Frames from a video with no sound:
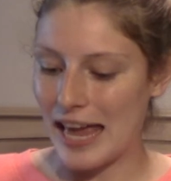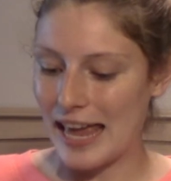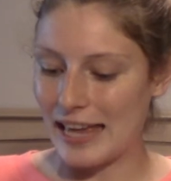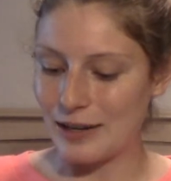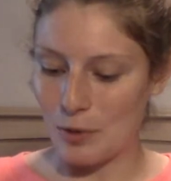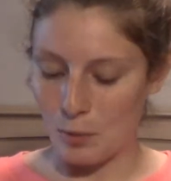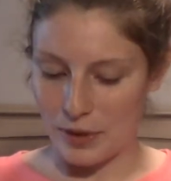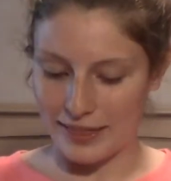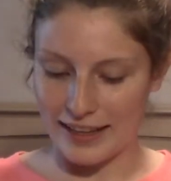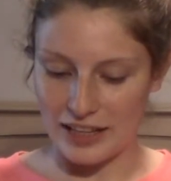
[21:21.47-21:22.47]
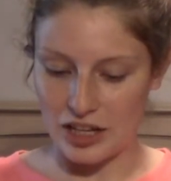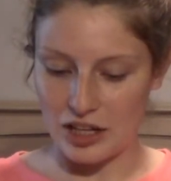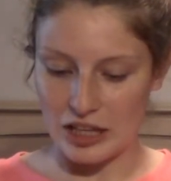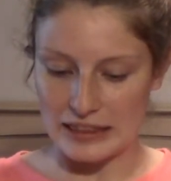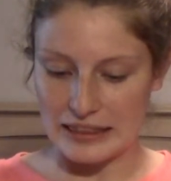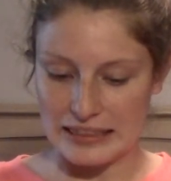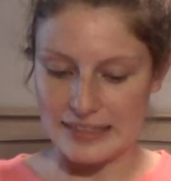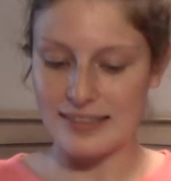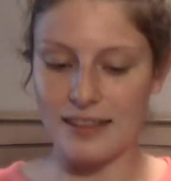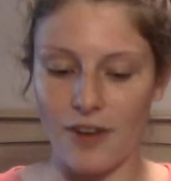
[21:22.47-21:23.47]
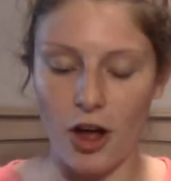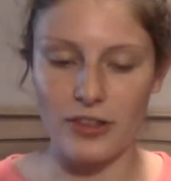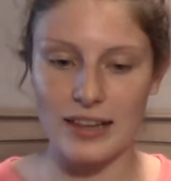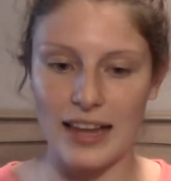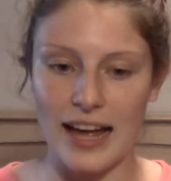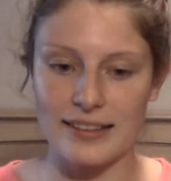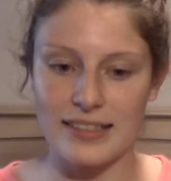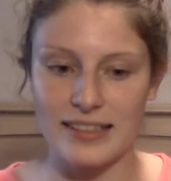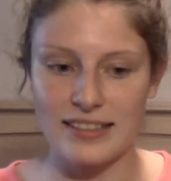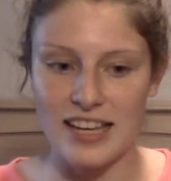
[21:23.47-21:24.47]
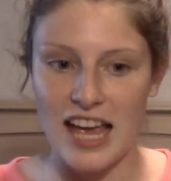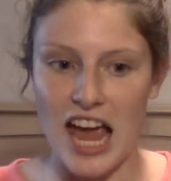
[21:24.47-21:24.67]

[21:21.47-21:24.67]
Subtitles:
and with like lists of all the classes